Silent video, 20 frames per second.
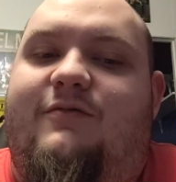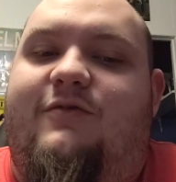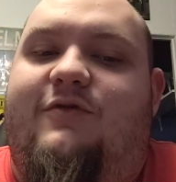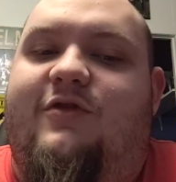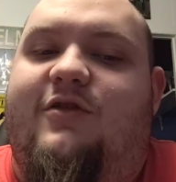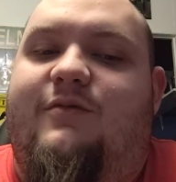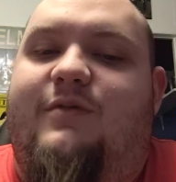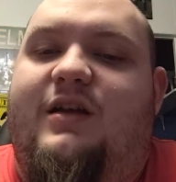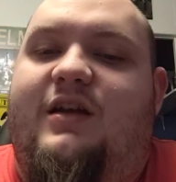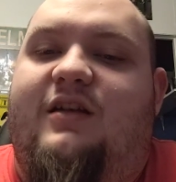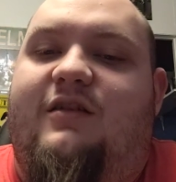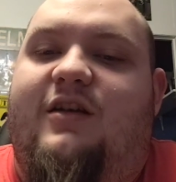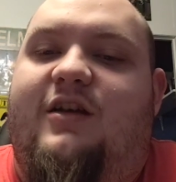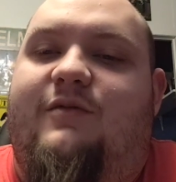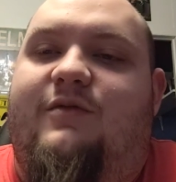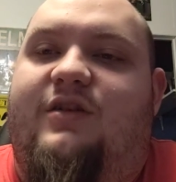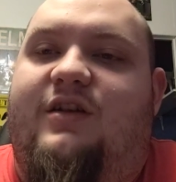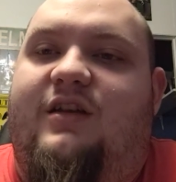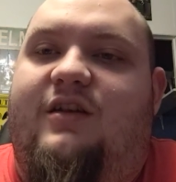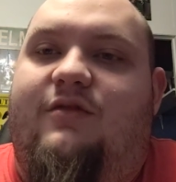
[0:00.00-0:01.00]
Or being
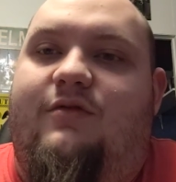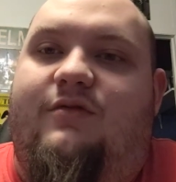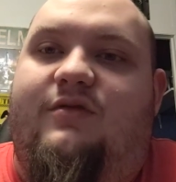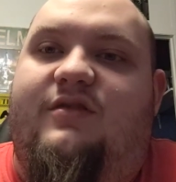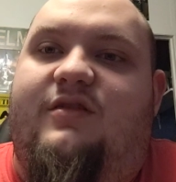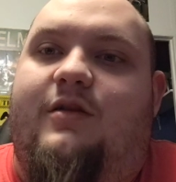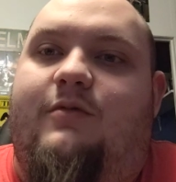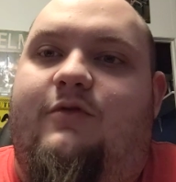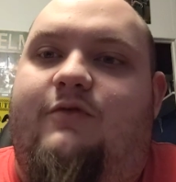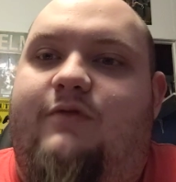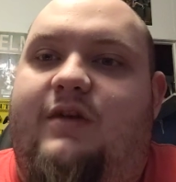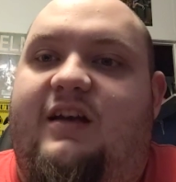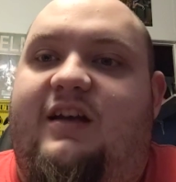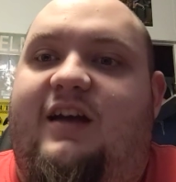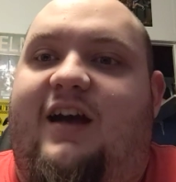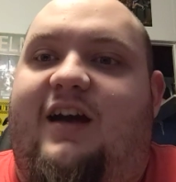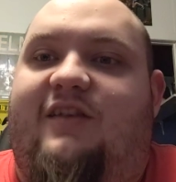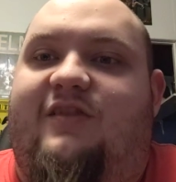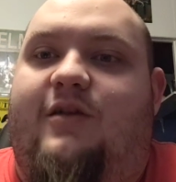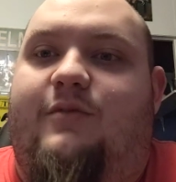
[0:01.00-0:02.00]
able to use some quick
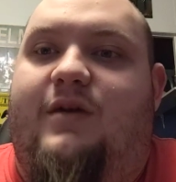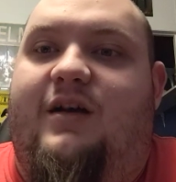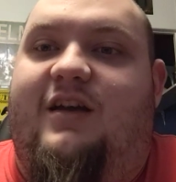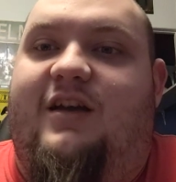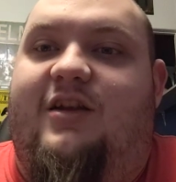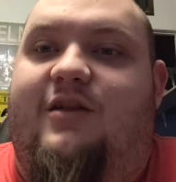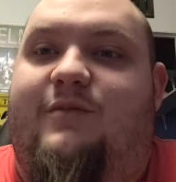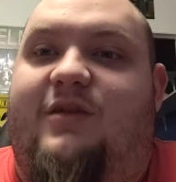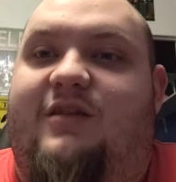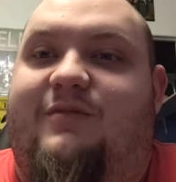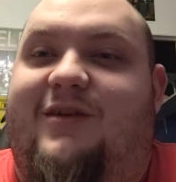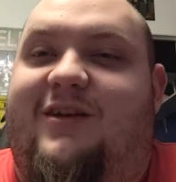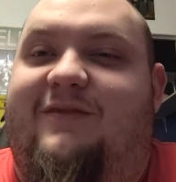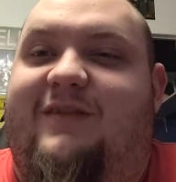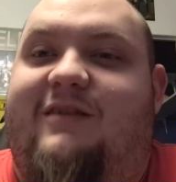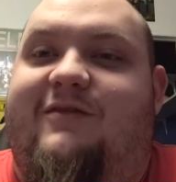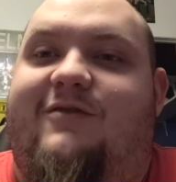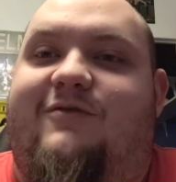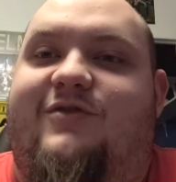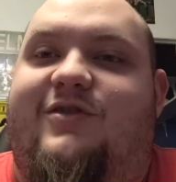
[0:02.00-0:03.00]
hacks on my enemies, my
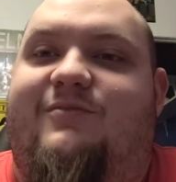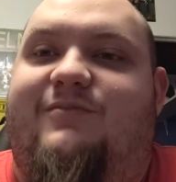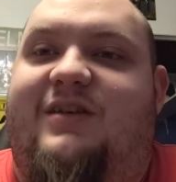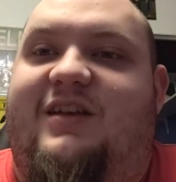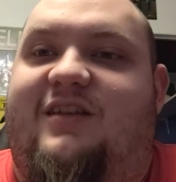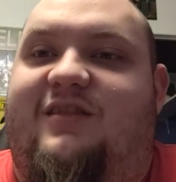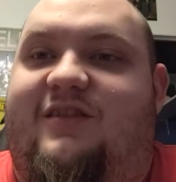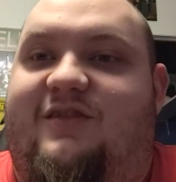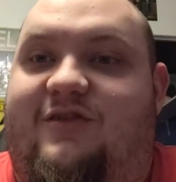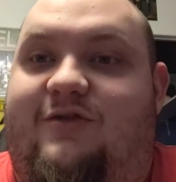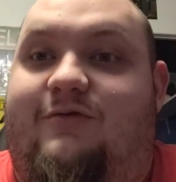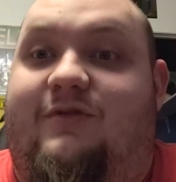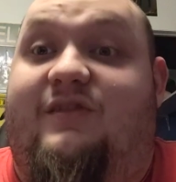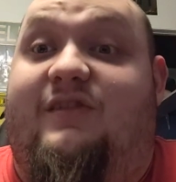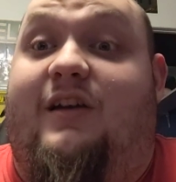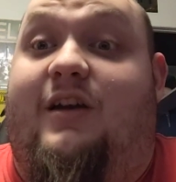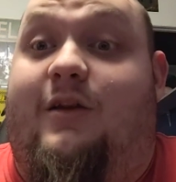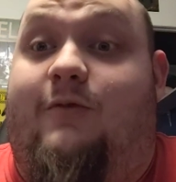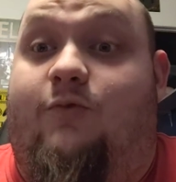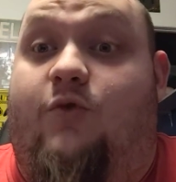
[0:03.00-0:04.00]
favorite one being the
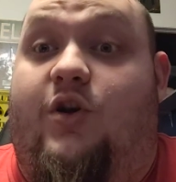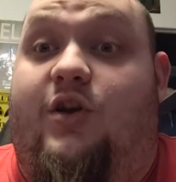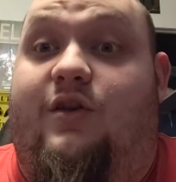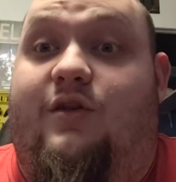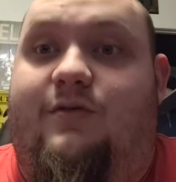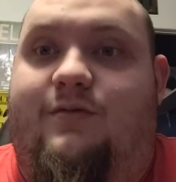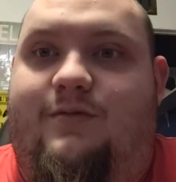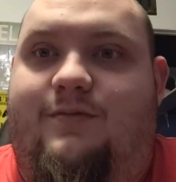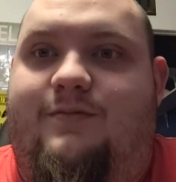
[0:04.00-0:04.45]
suicide one.